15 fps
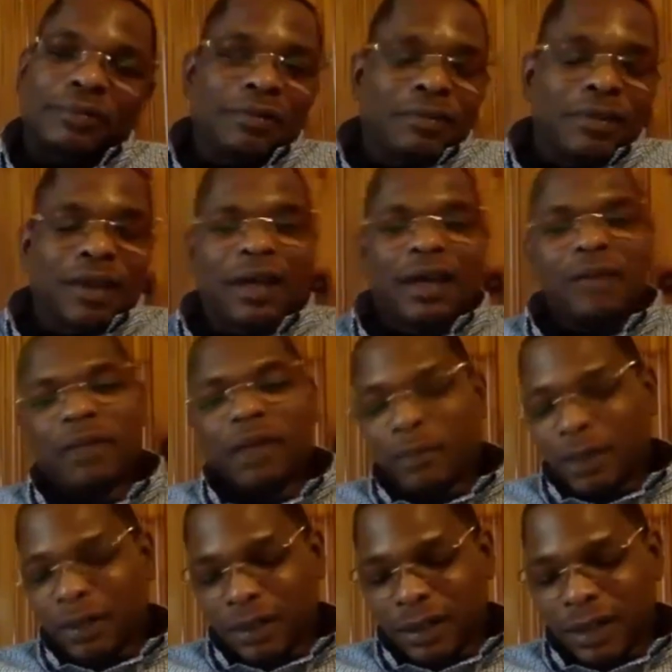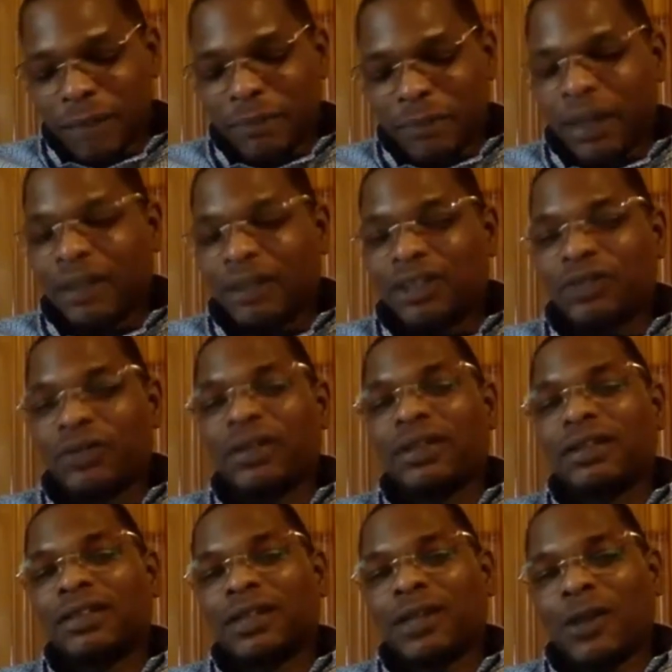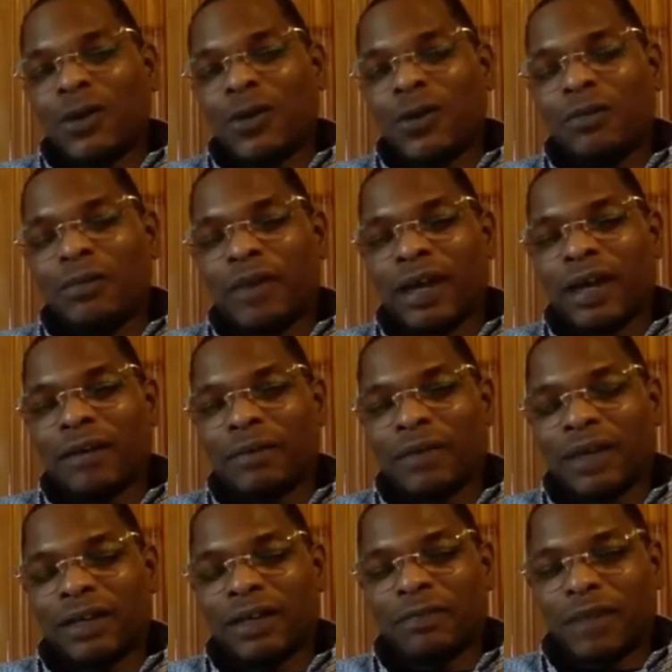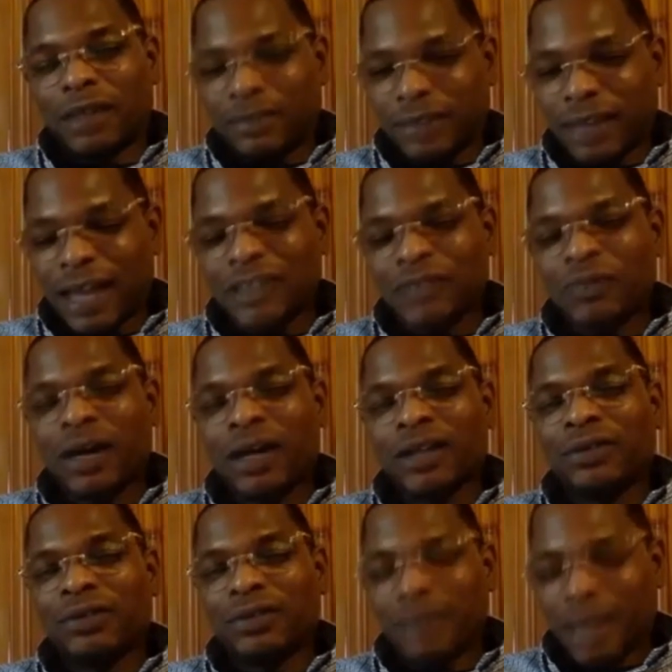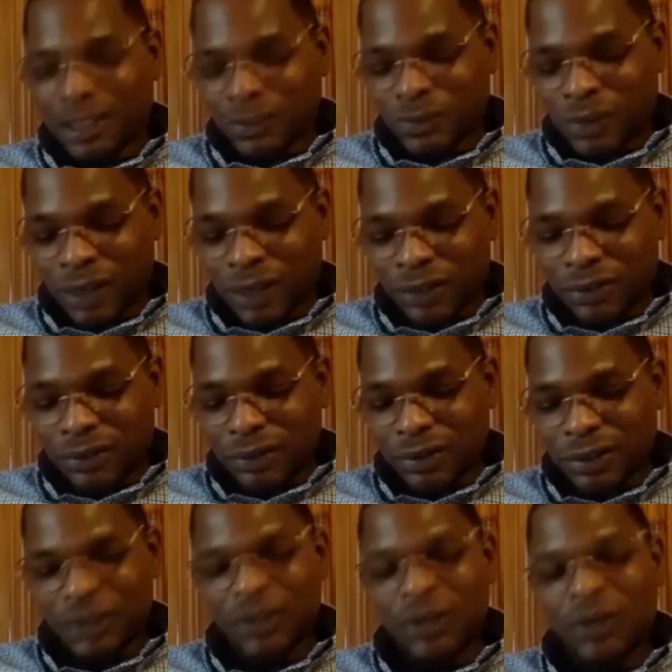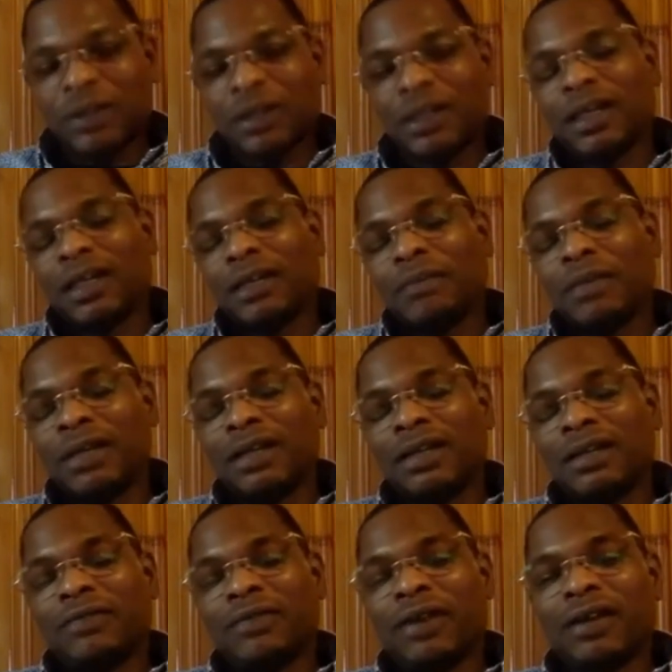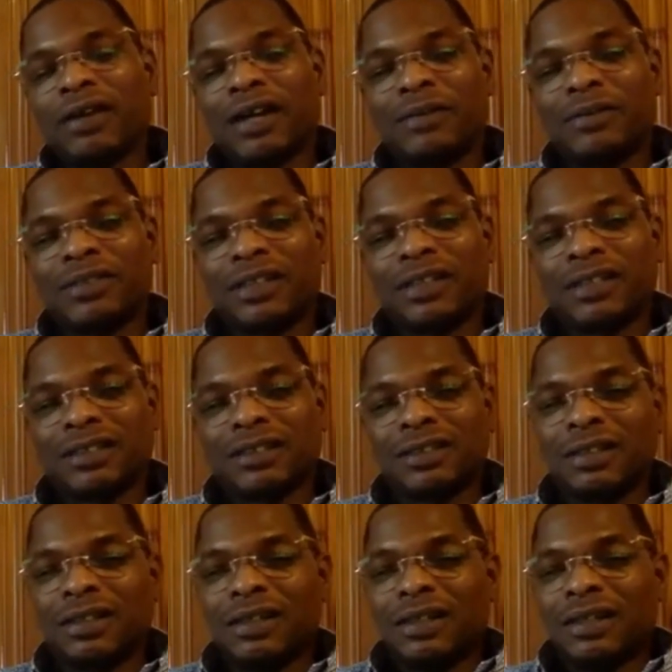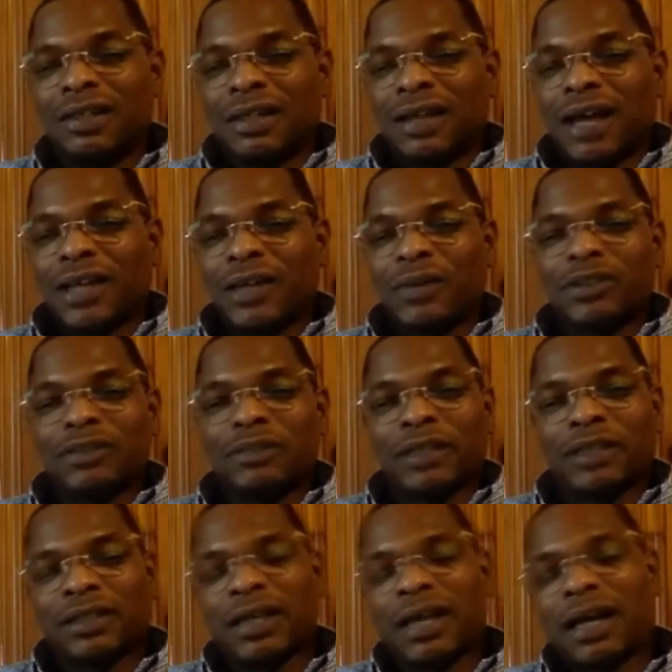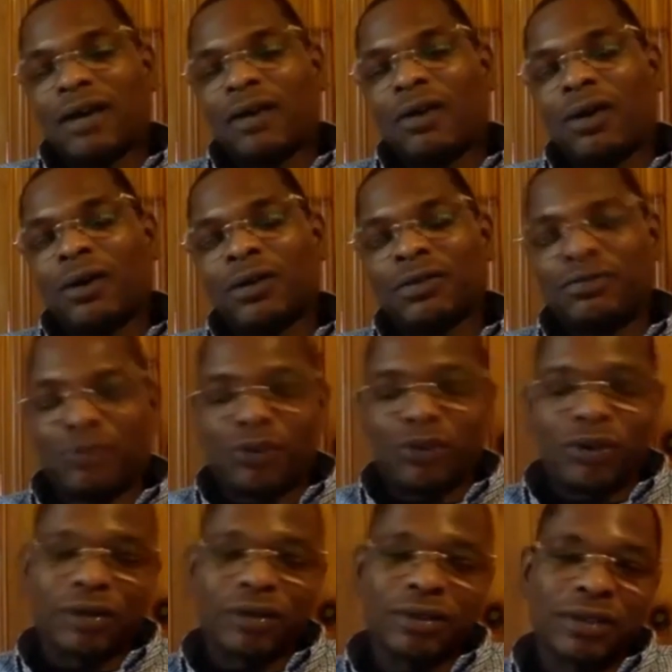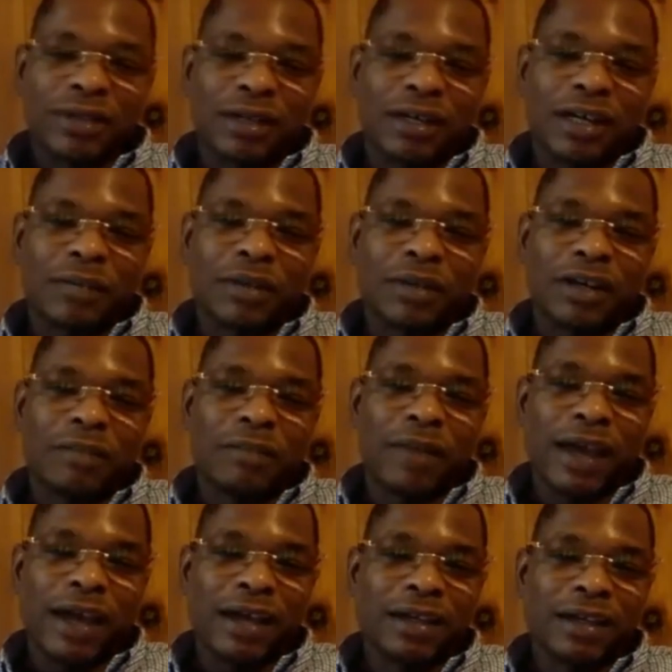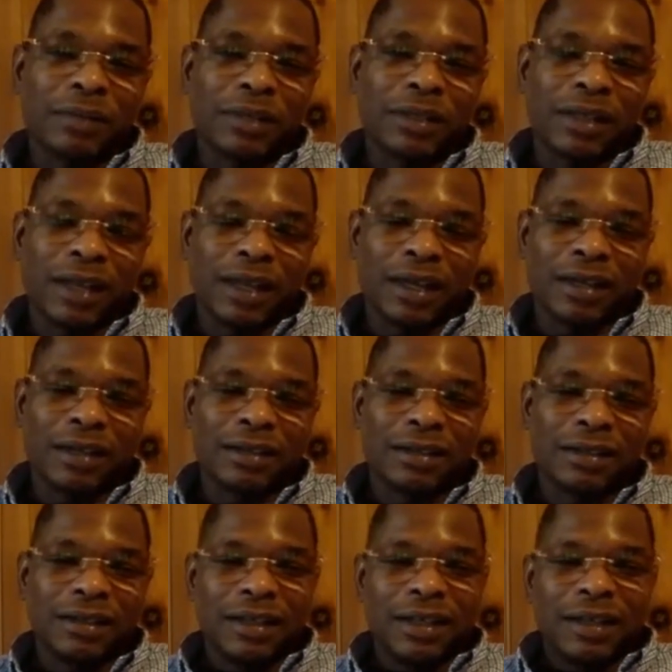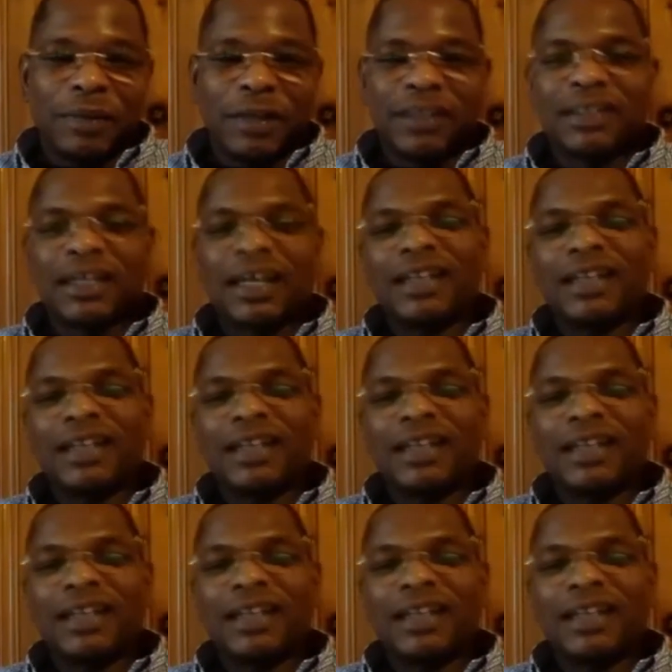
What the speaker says: yeah, man. But other than that, man, Detroit is a gold mine, man. If that's why you, in the beginning of our conversation, how you was mentioning how all the foreigners are coming here buying up the land because they